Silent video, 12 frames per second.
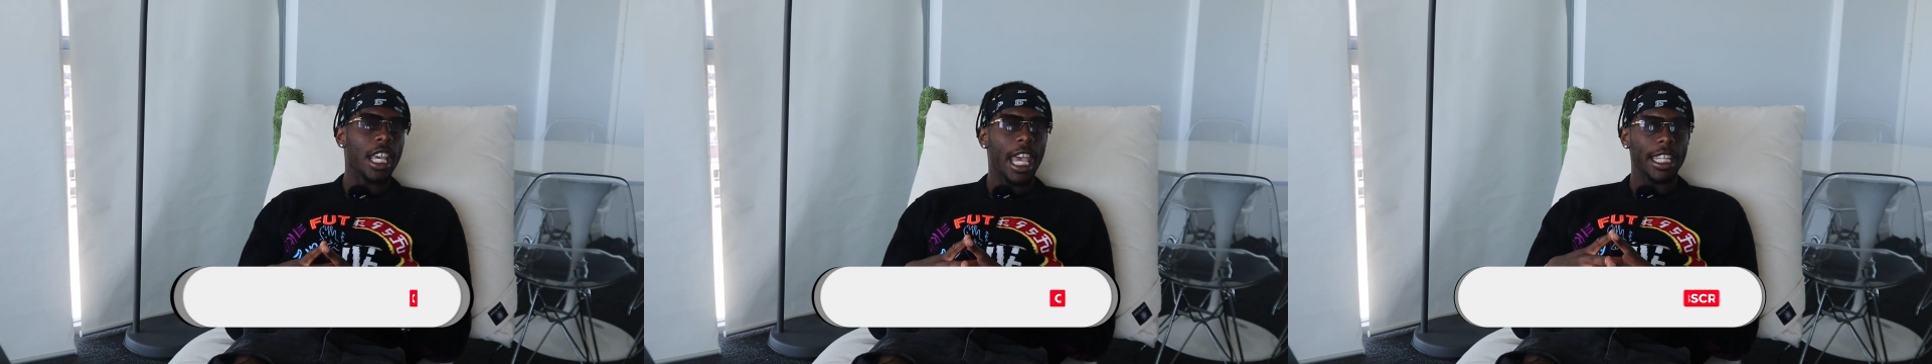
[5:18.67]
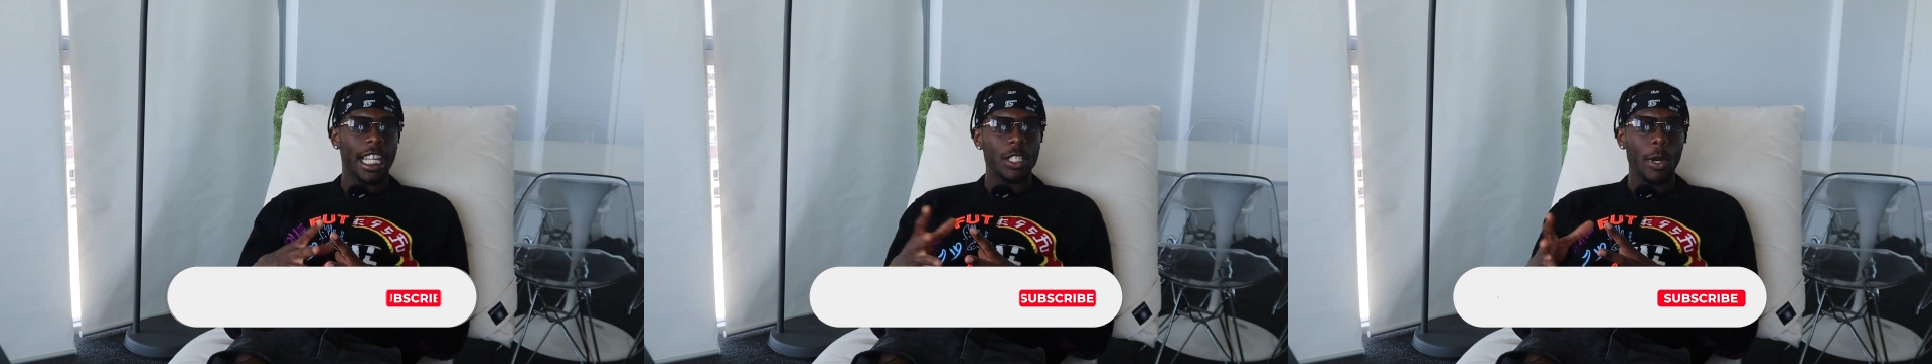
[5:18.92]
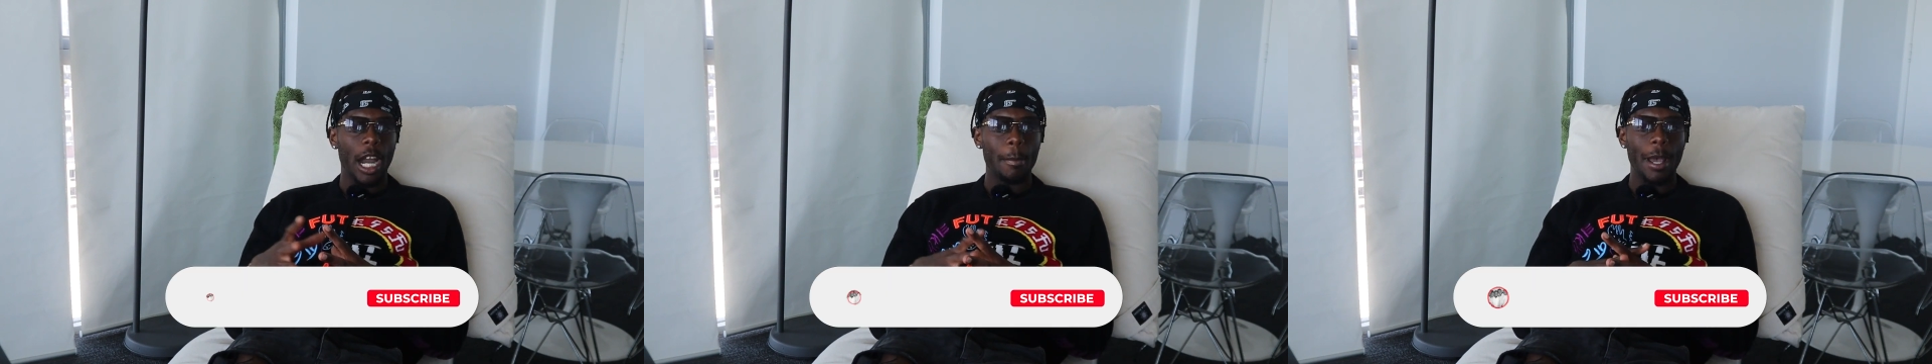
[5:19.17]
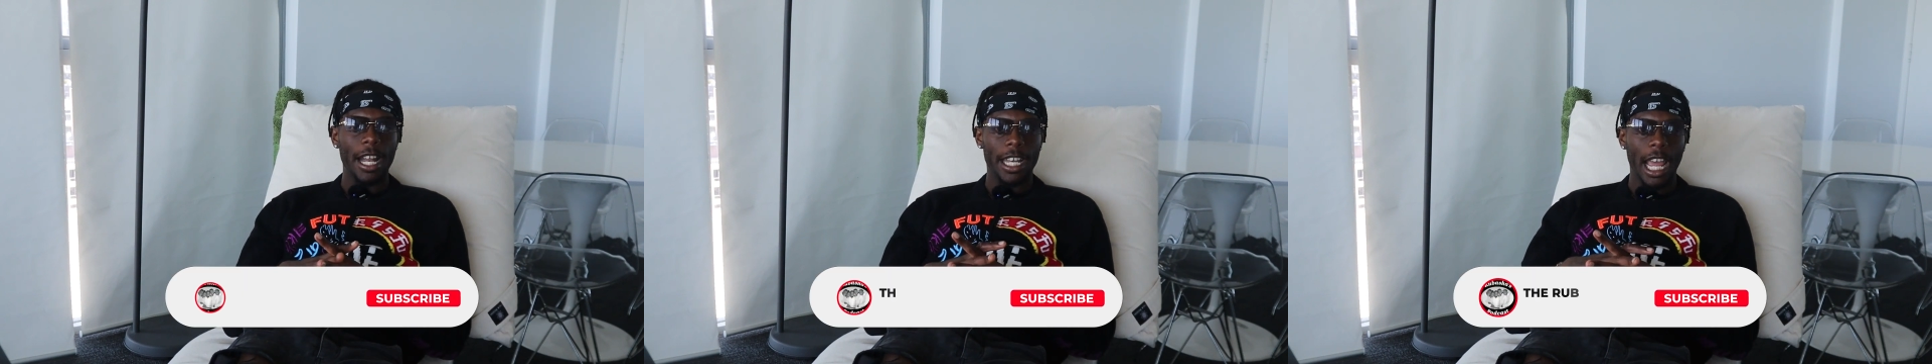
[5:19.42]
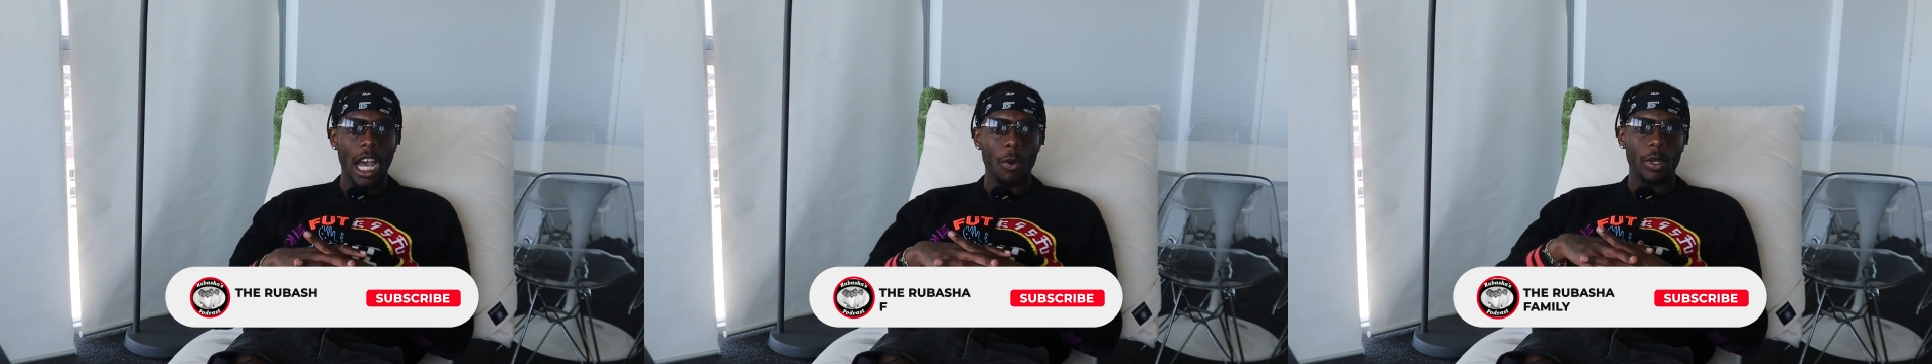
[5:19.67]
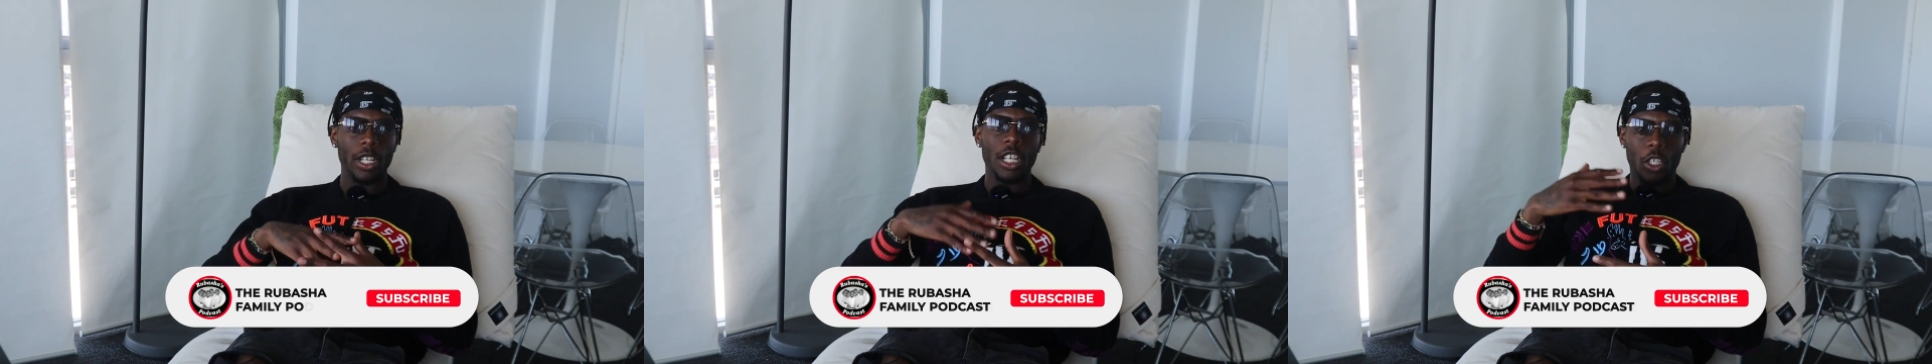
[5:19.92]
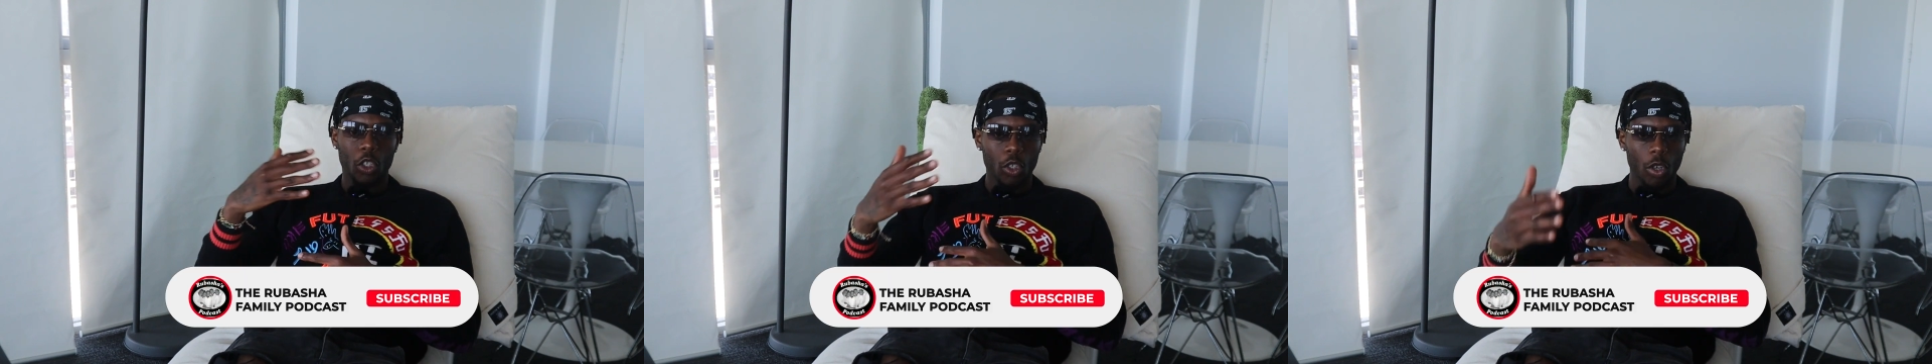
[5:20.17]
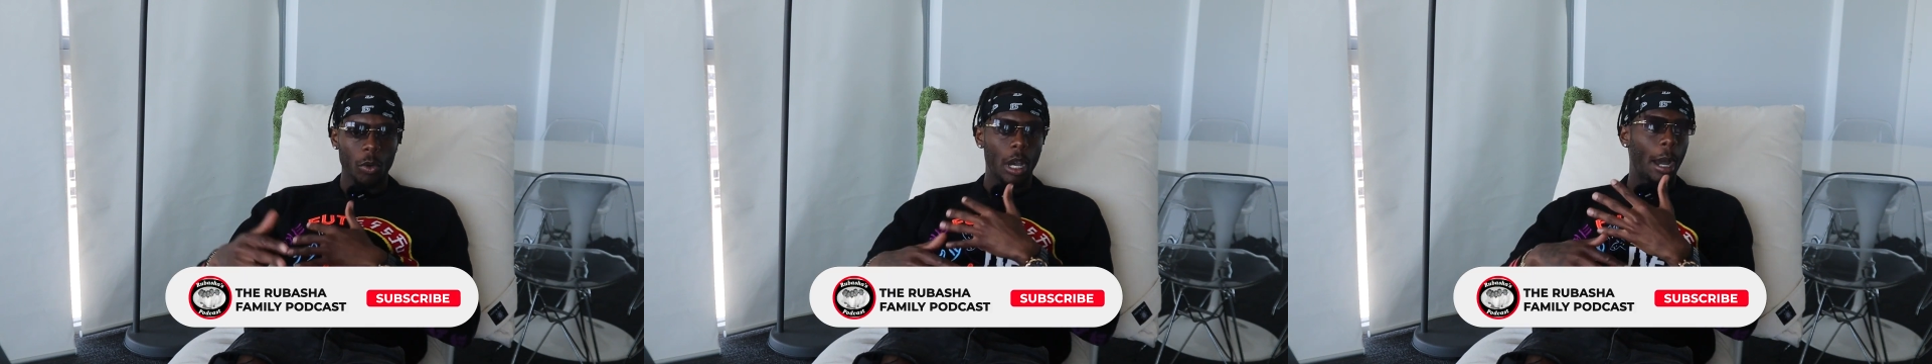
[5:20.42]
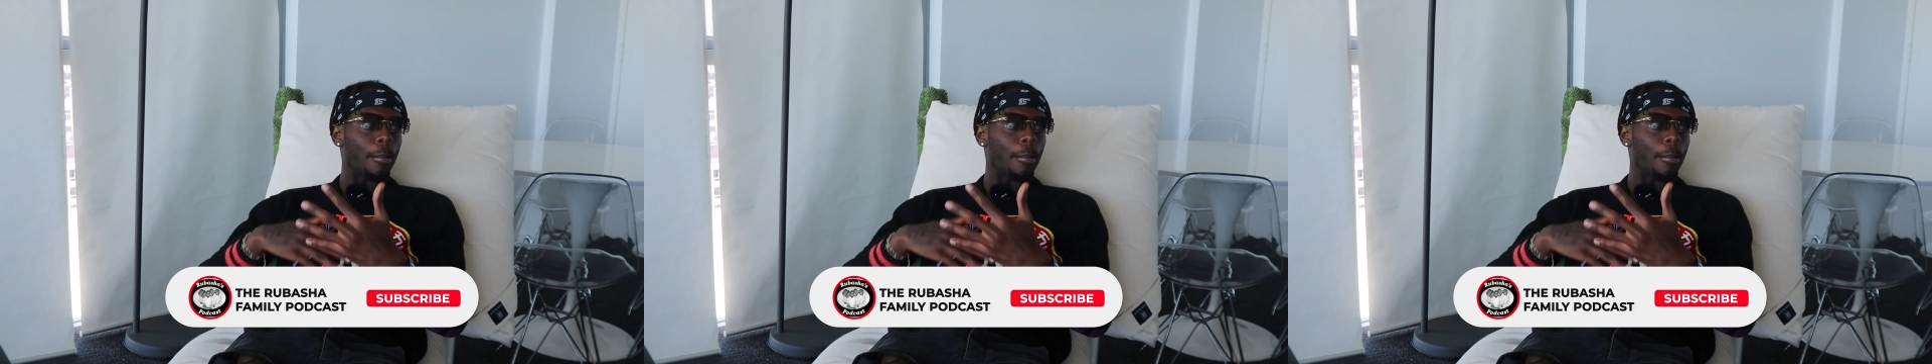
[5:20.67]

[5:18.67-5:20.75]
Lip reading: And that's where I'm at now. And you know,